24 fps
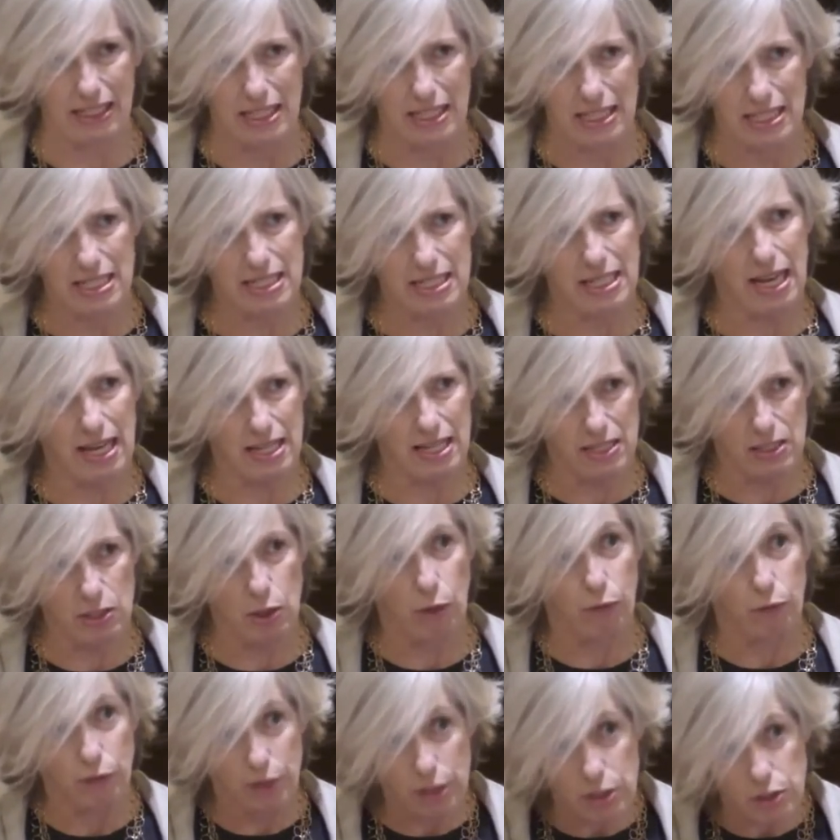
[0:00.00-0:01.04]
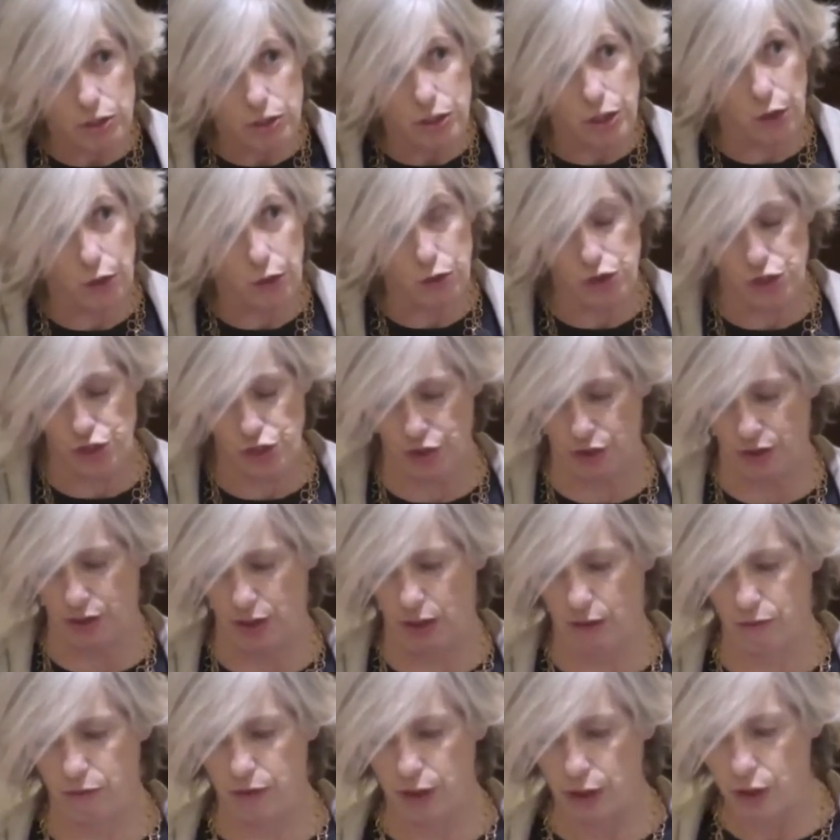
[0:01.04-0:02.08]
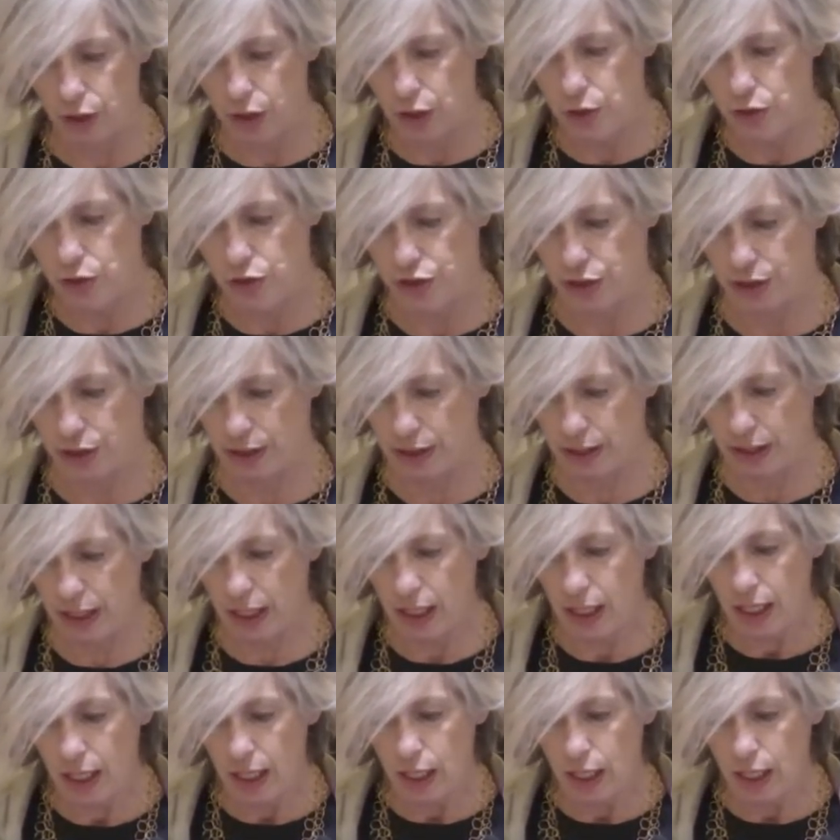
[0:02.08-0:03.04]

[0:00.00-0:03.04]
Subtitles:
the sense of this notion of inclusion